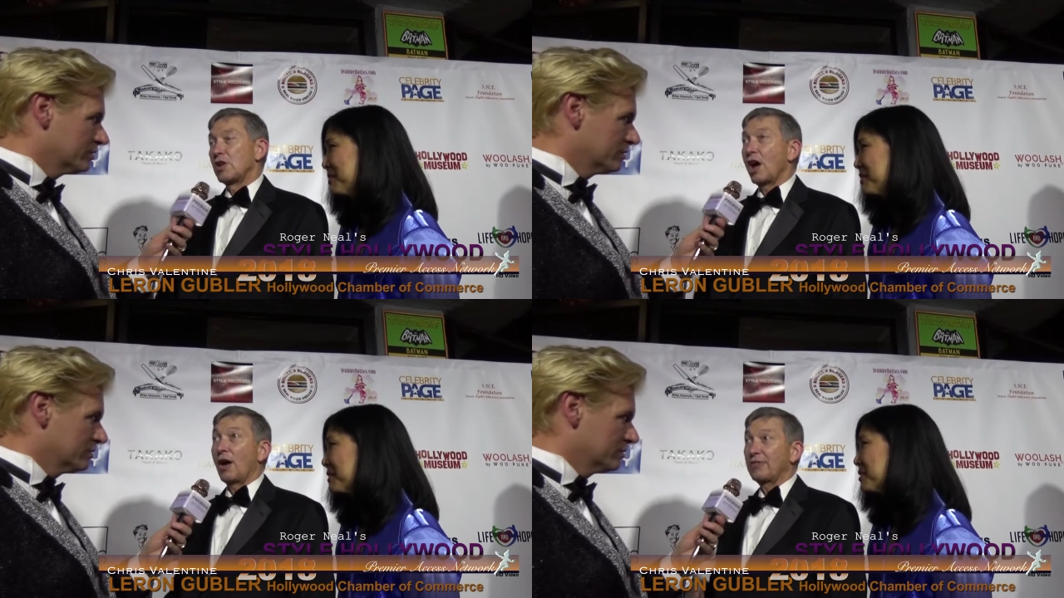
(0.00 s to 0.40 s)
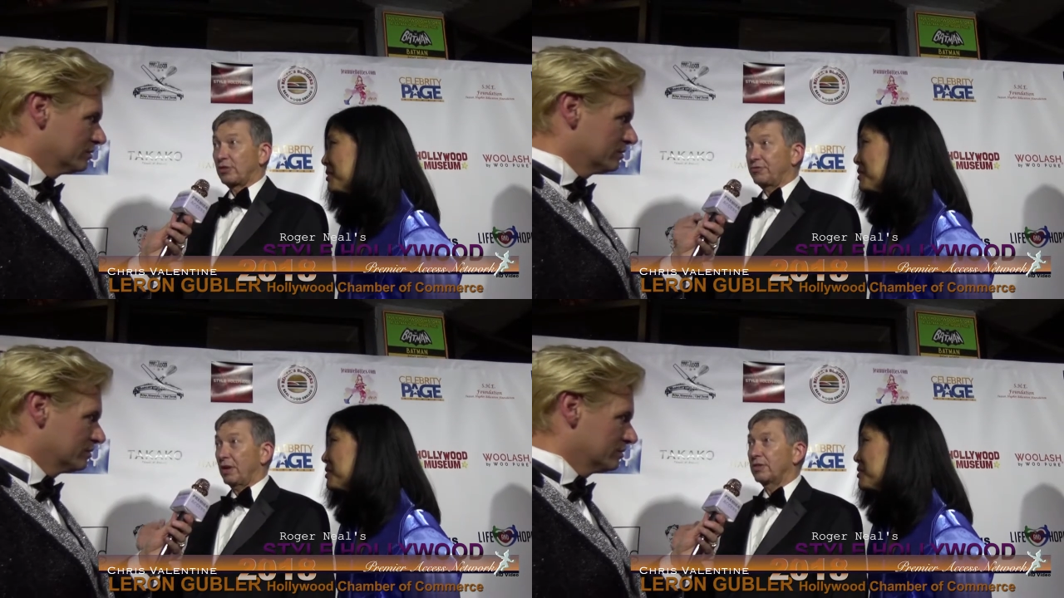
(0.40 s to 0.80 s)
Speaker 1: No,
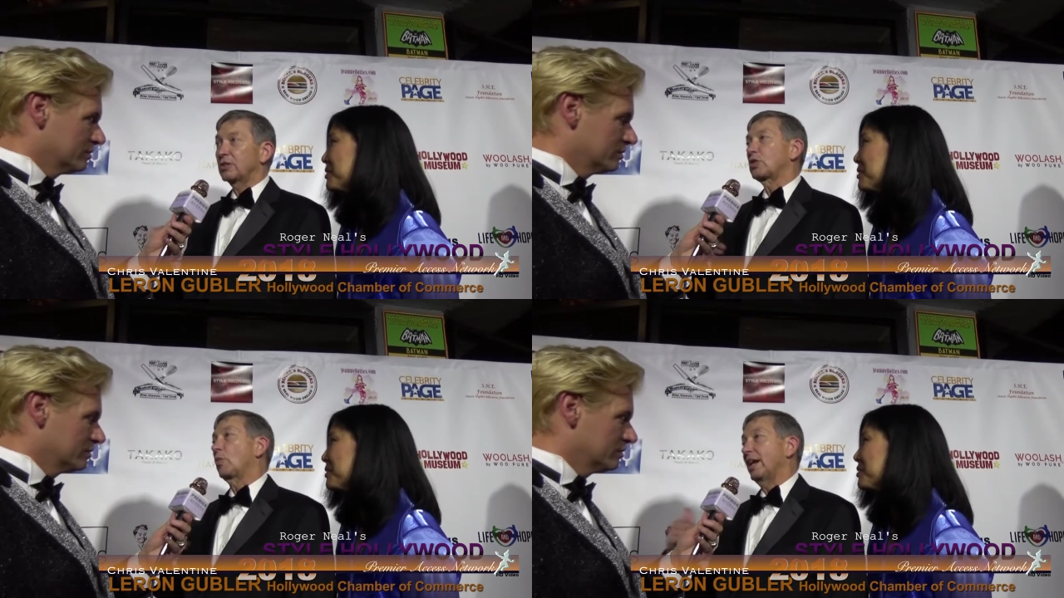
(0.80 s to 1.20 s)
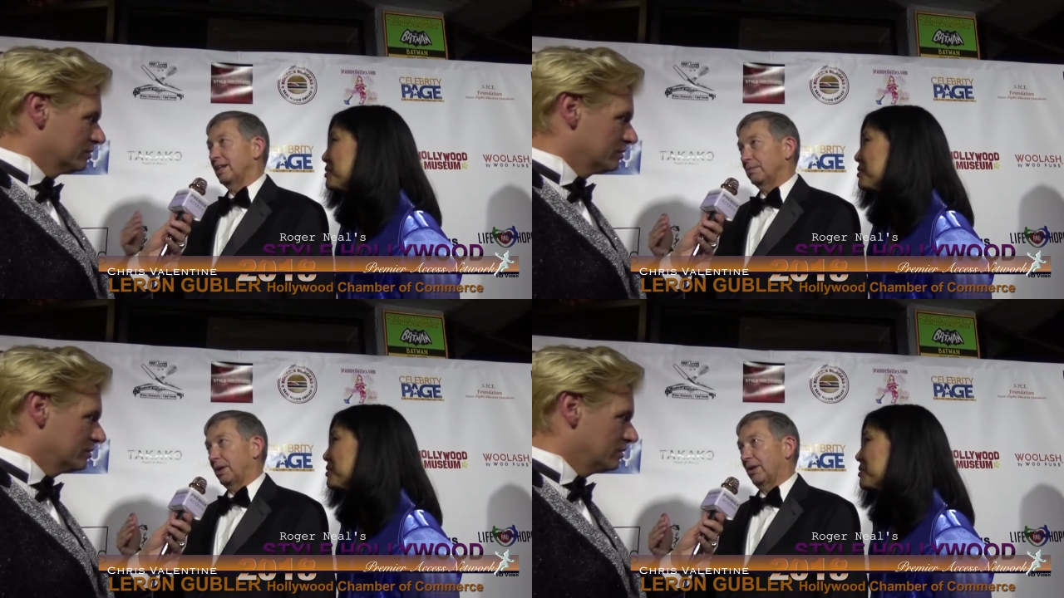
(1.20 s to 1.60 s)
after there's a
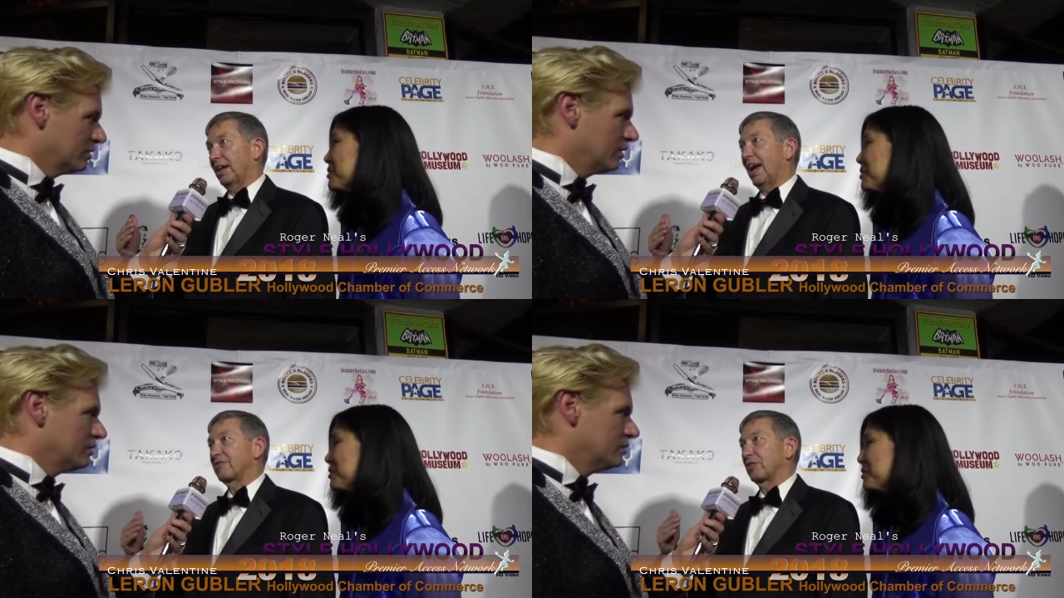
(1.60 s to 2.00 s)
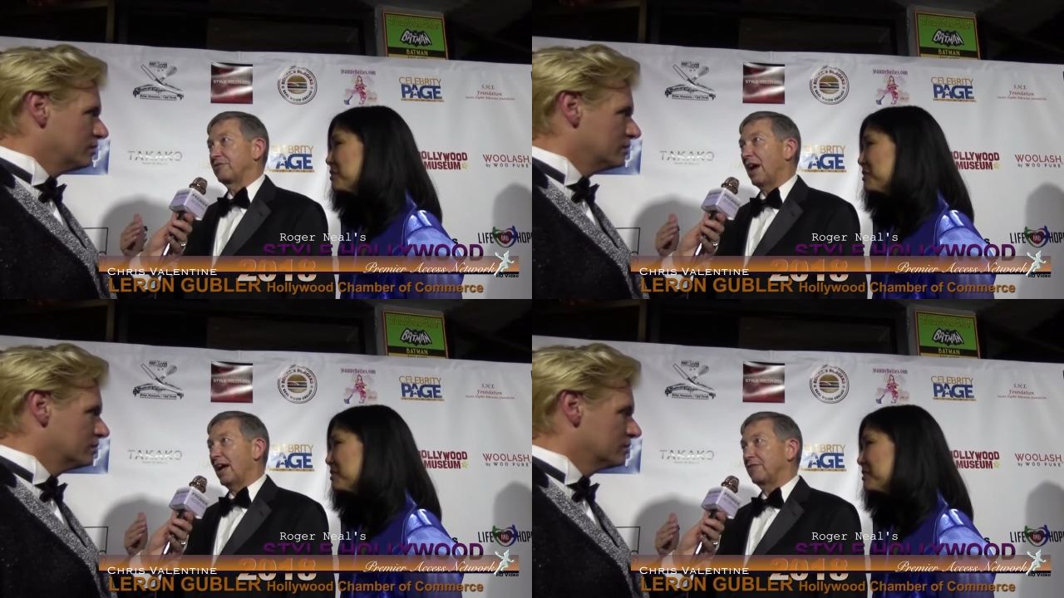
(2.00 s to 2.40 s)
waiting period. After
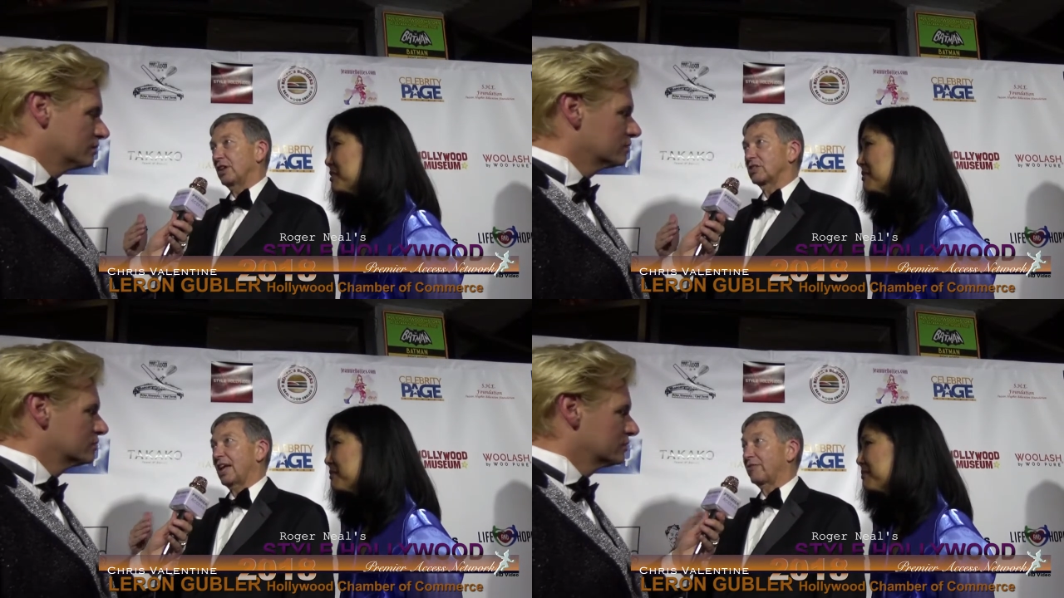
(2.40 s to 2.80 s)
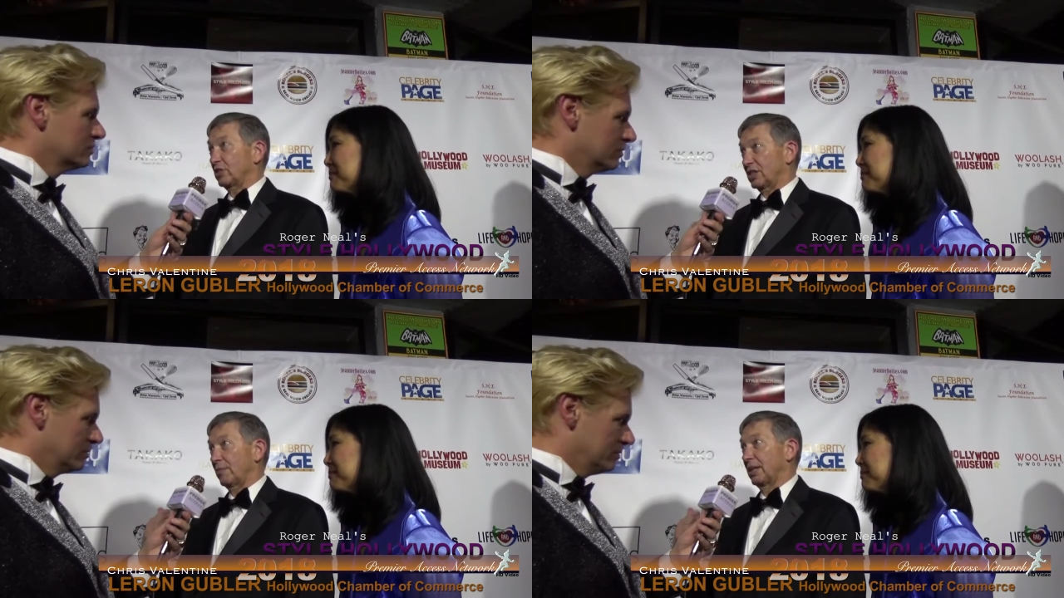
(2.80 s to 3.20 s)
5 years,
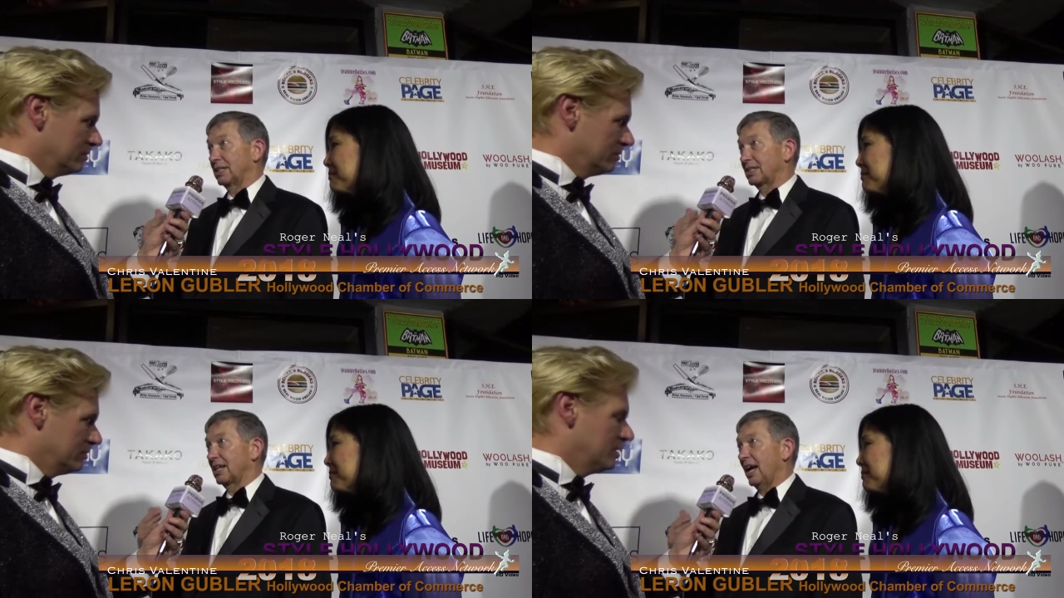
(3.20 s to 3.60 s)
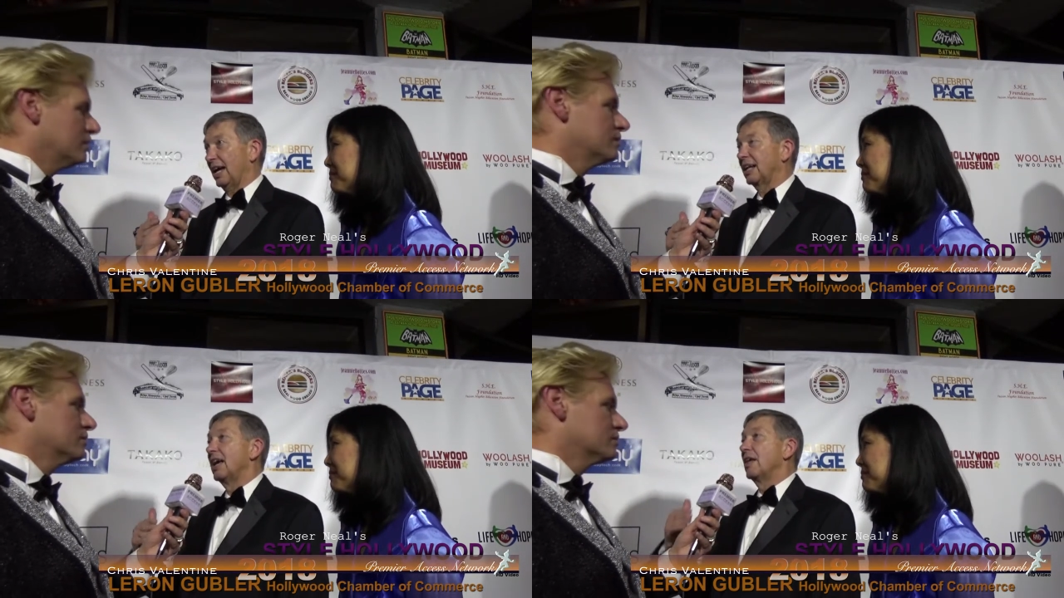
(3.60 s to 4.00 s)
after somebody's
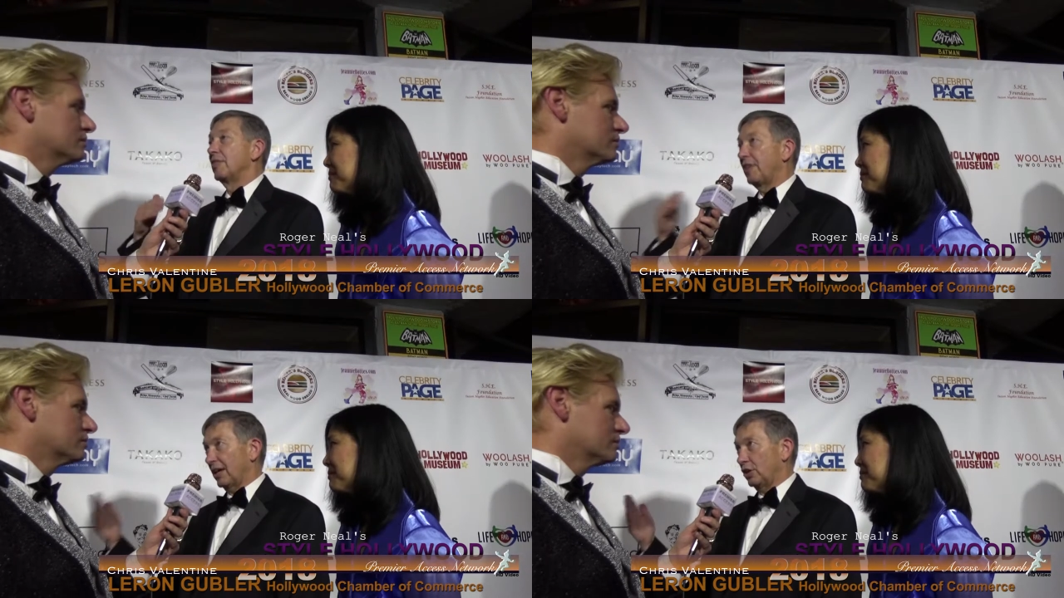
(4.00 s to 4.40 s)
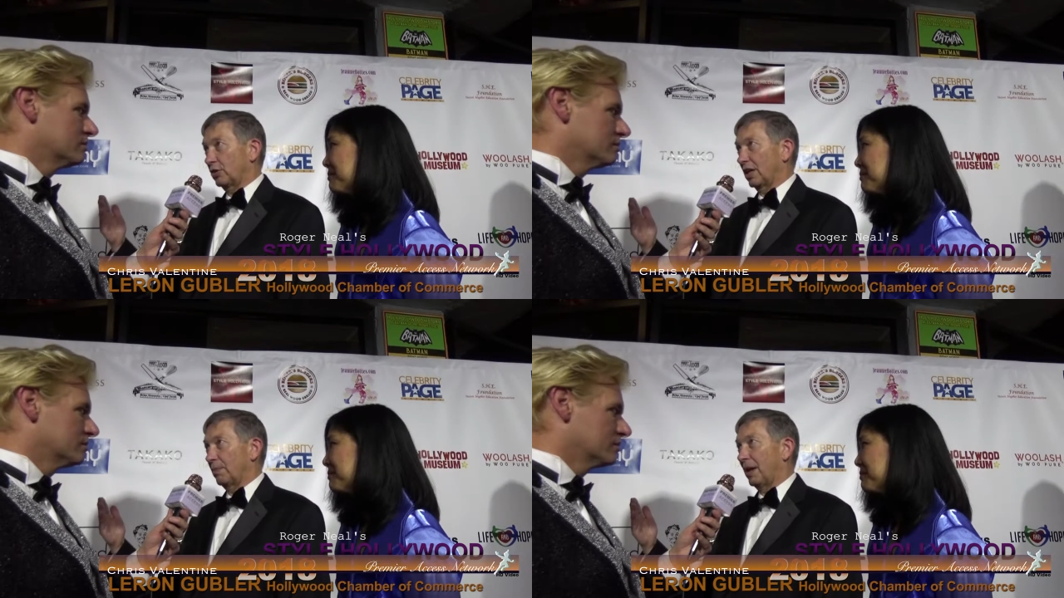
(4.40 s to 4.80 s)
died, then you
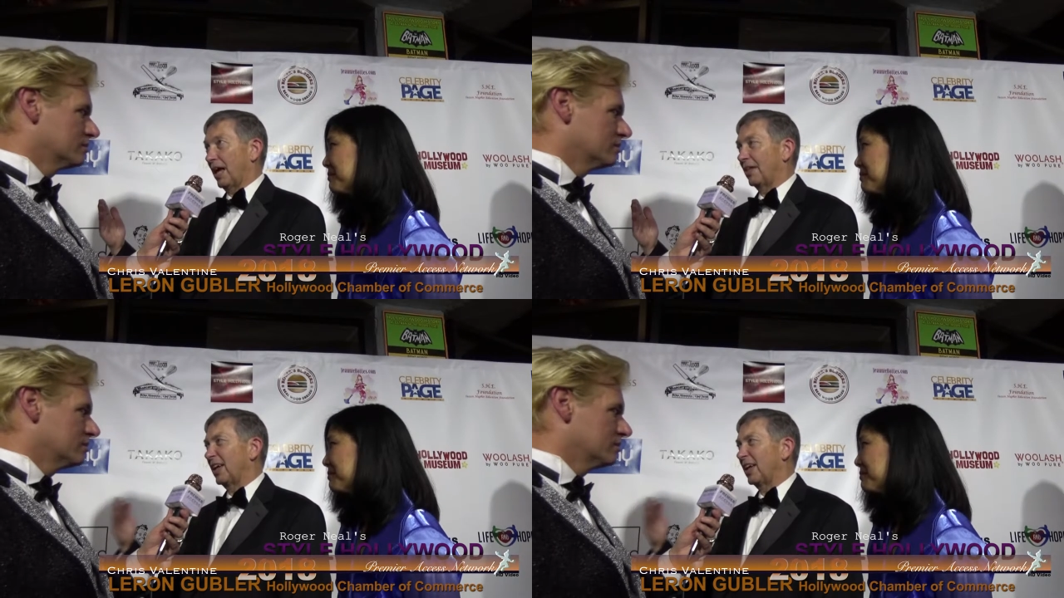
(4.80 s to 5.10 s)
can apply.